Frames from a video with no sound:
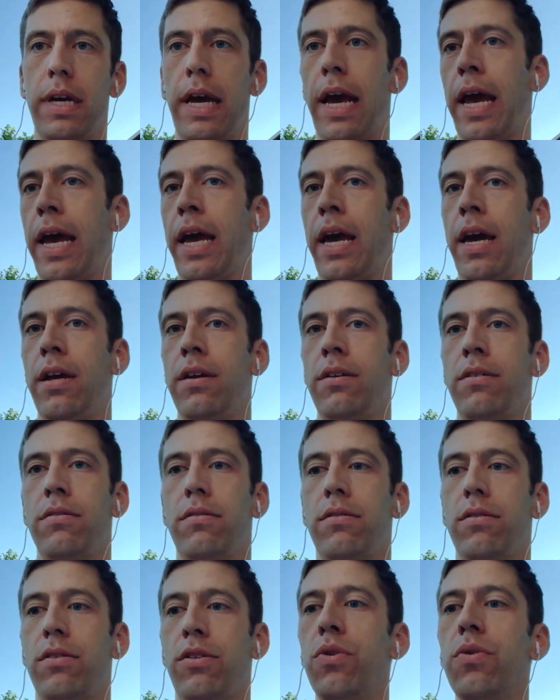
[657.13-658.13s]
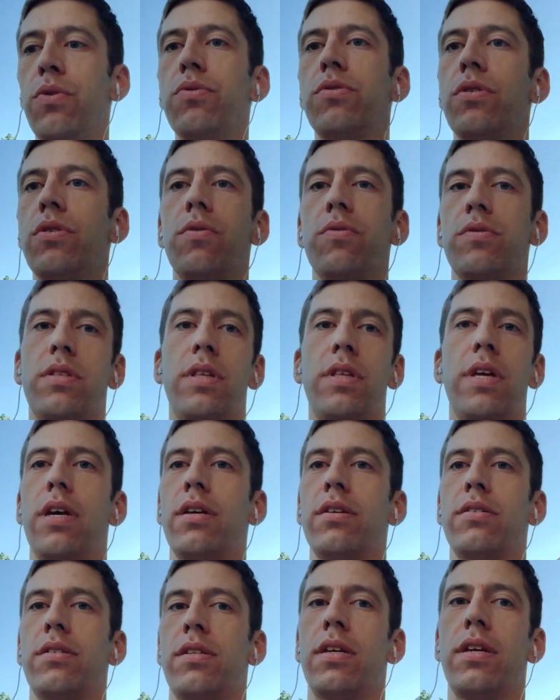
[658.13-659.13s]
and use those
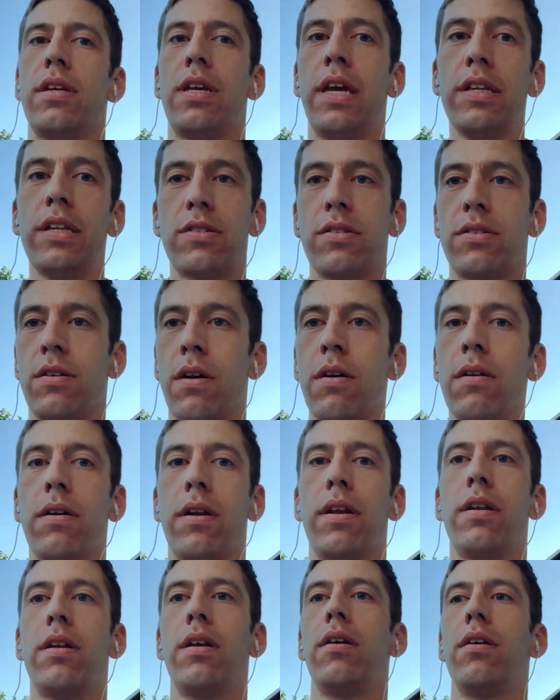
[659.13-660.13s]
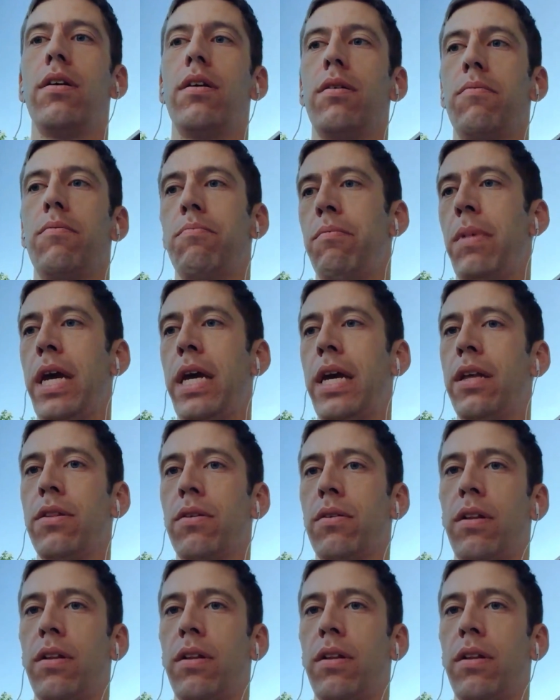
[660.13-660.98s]
things to get started making their